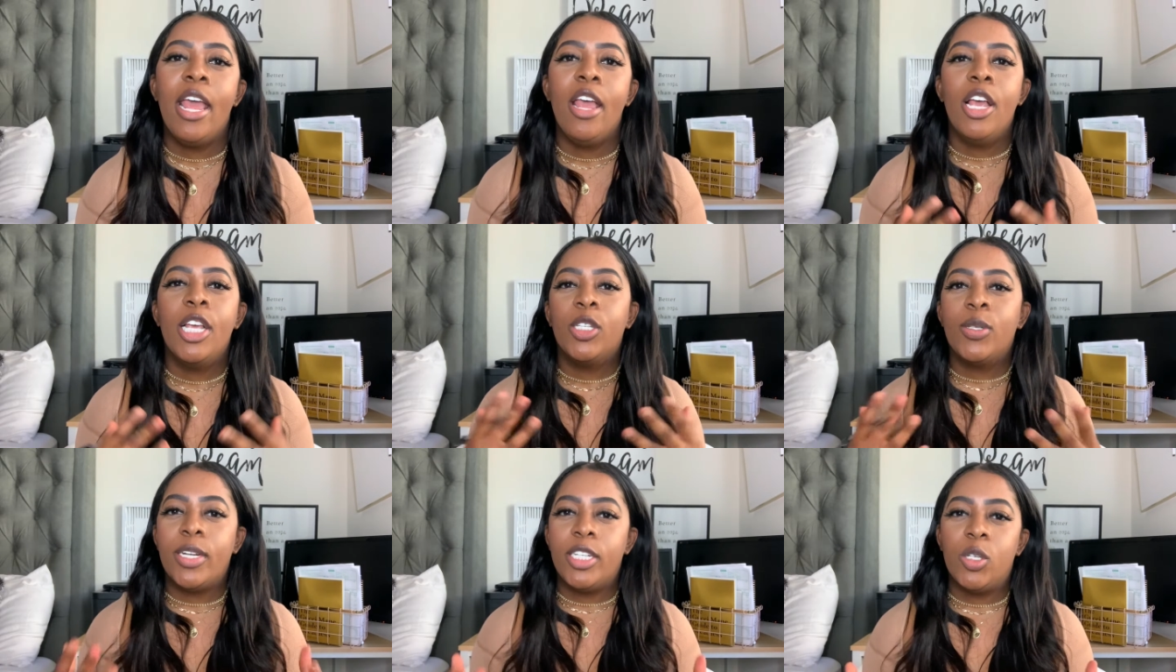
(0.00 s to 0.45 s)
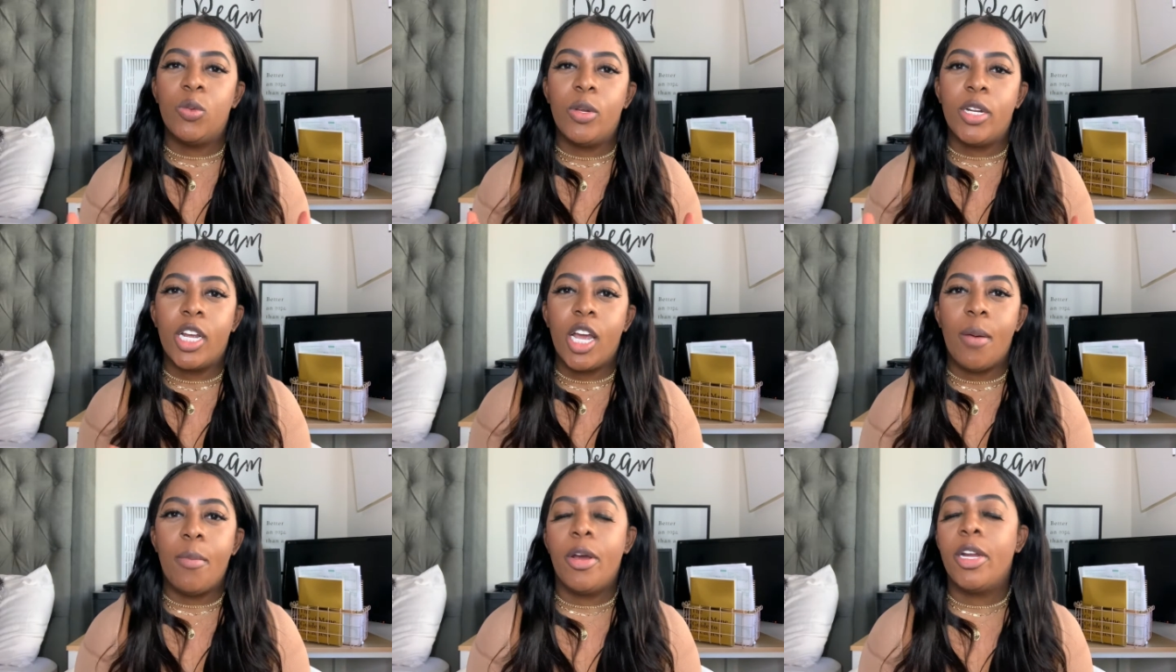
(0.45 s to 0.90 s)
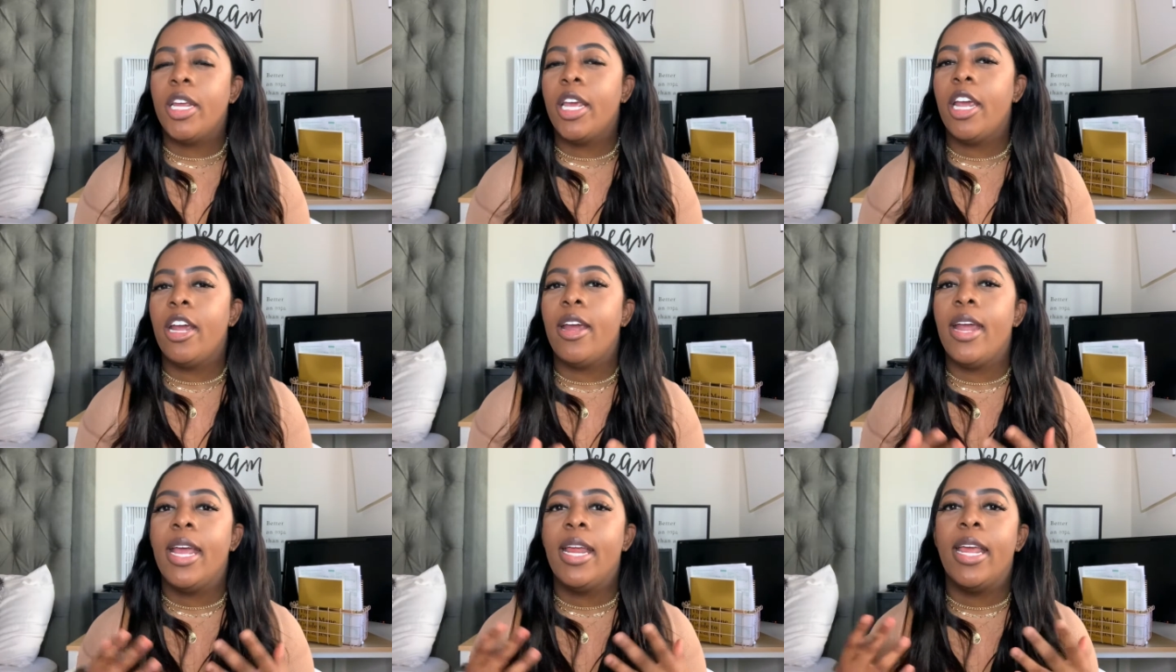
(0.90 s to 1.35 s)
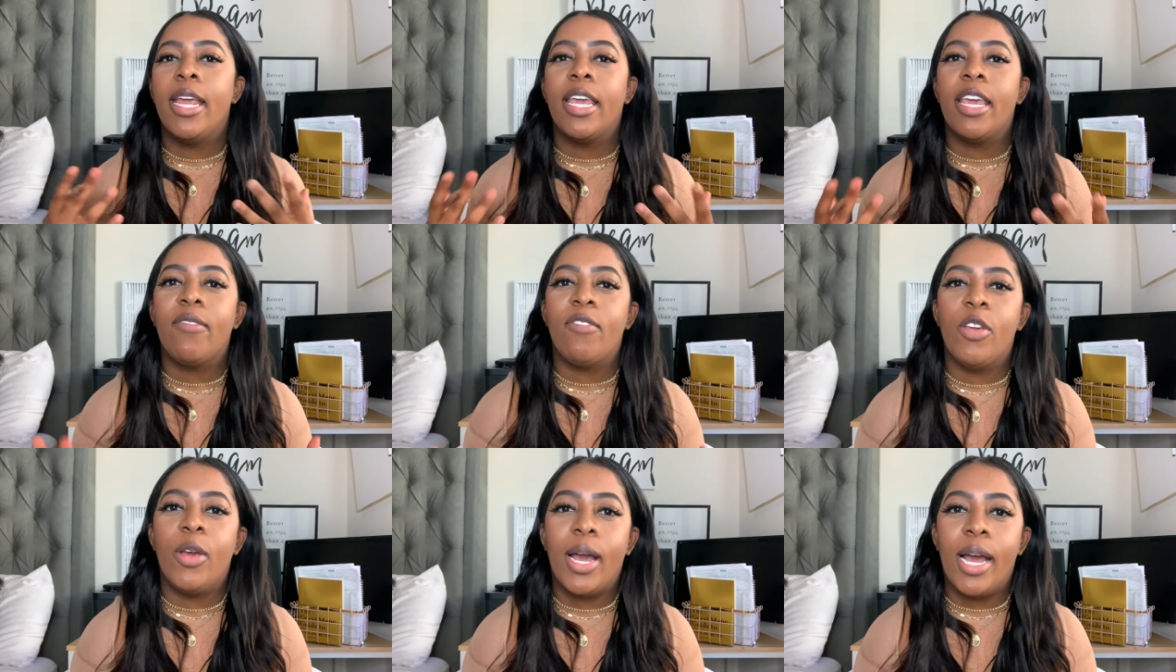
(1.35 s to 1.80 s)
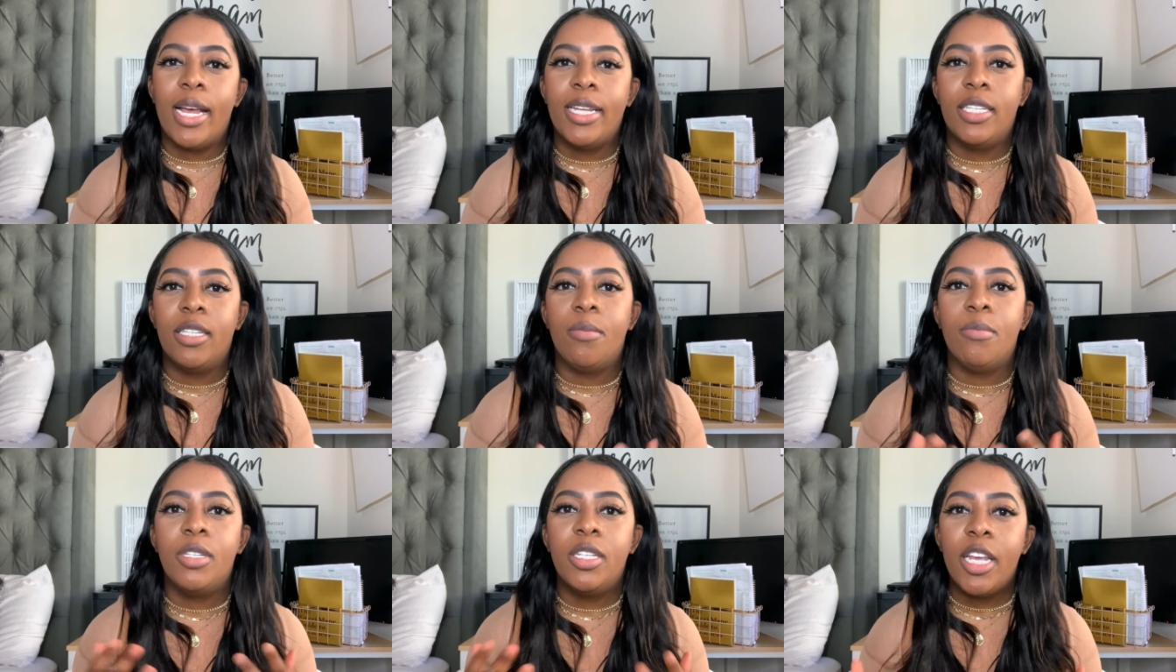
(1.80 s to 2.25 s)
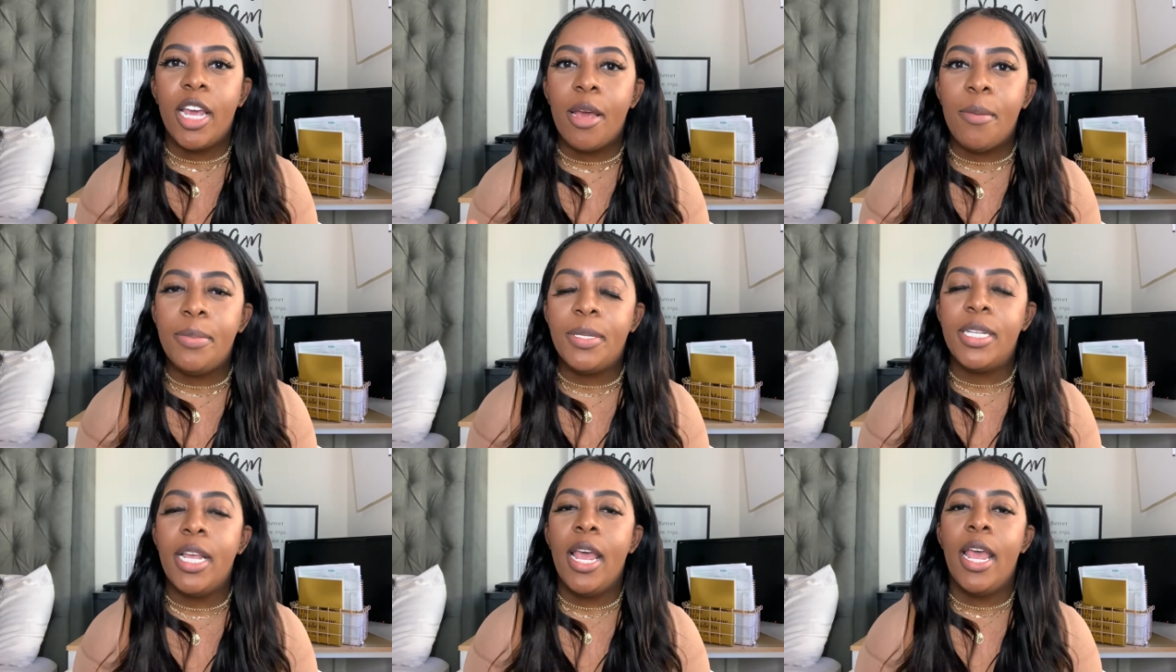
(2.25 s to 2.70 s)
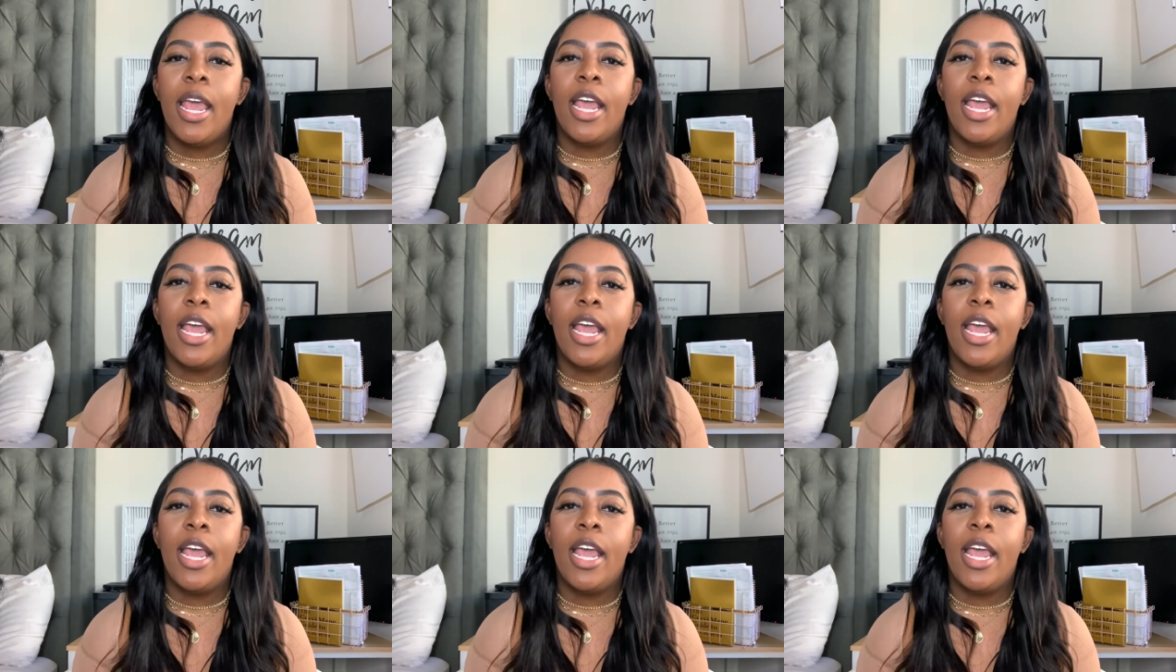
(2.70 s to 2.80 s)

so i just want to come on here and give you guys some tips